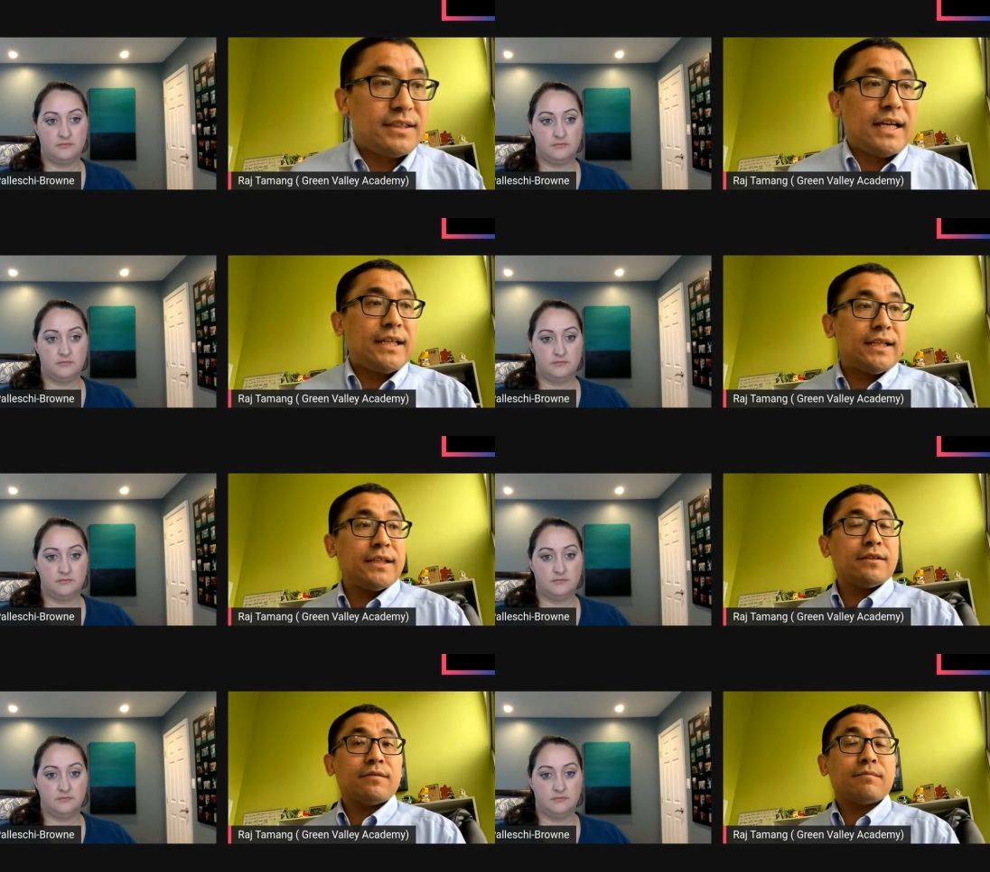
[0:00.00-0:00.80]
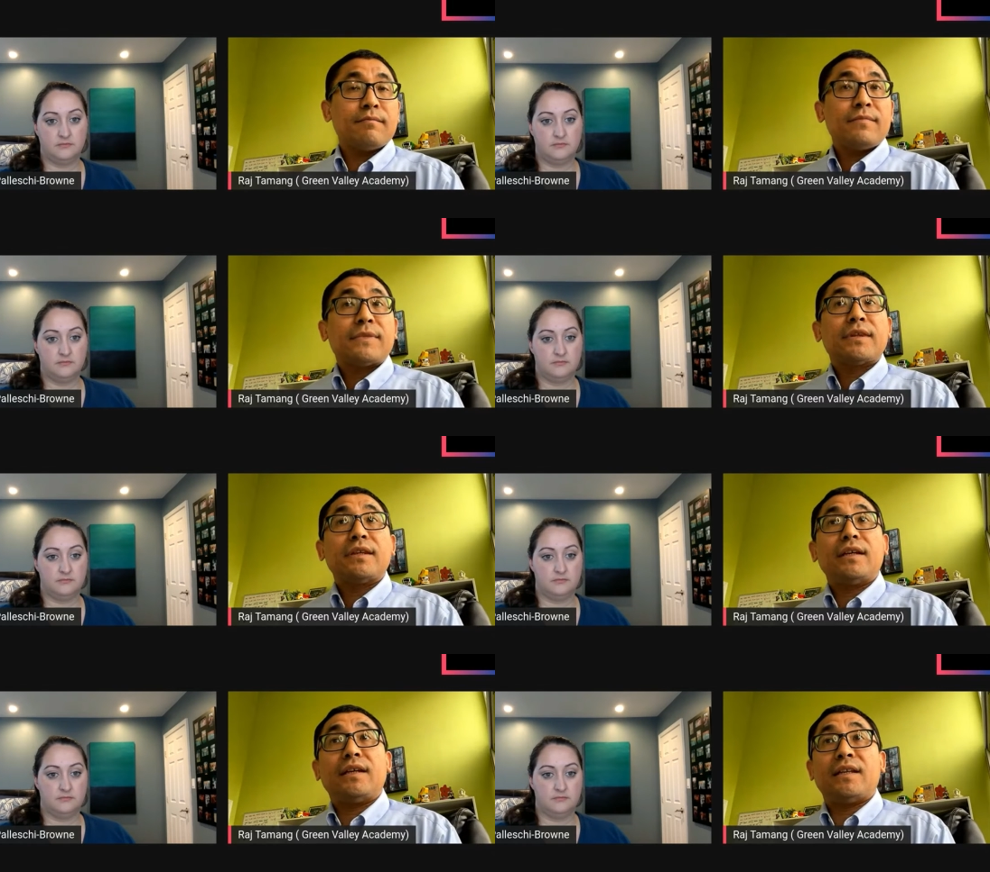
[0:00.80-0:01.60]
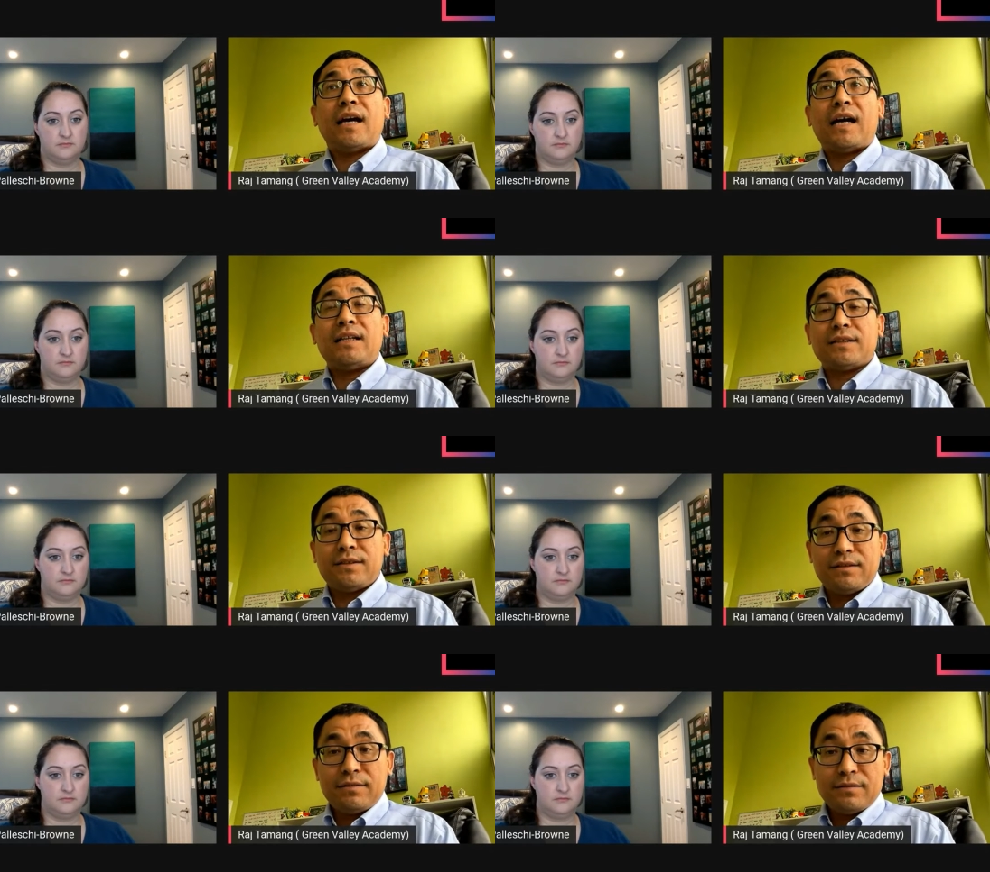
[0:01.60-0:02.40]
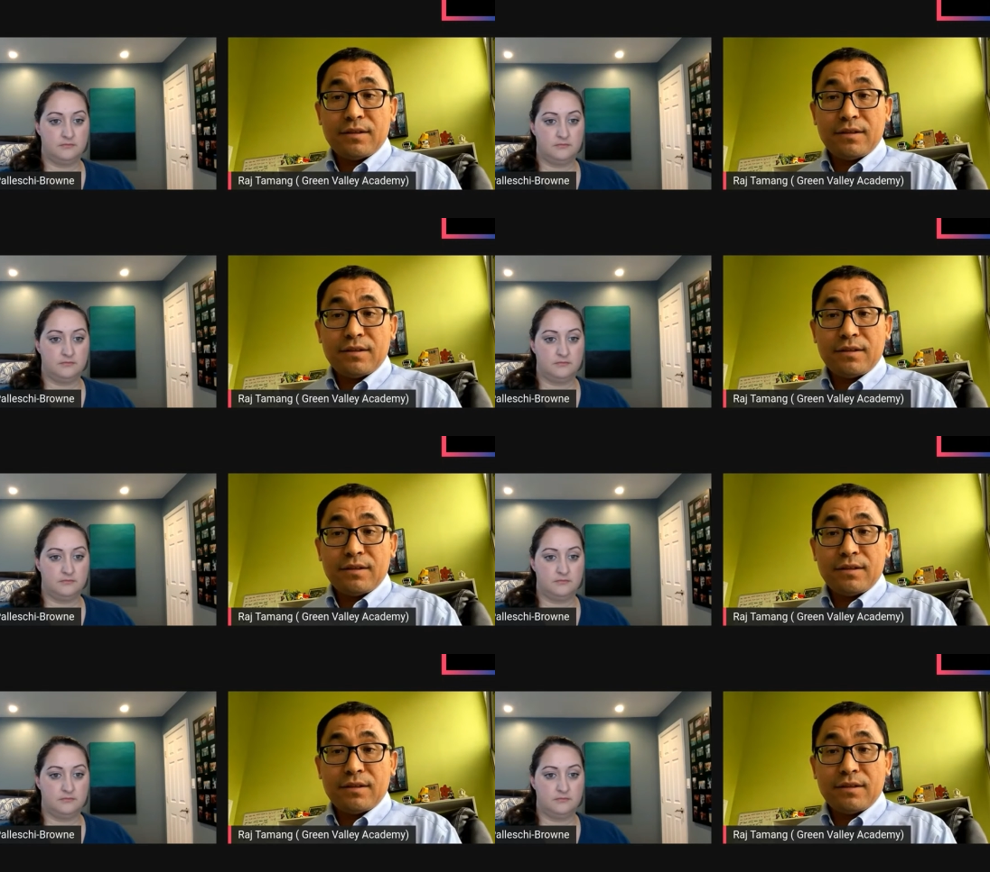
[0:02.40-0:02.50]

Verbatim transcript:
Speaker 1: designing it in Arlington.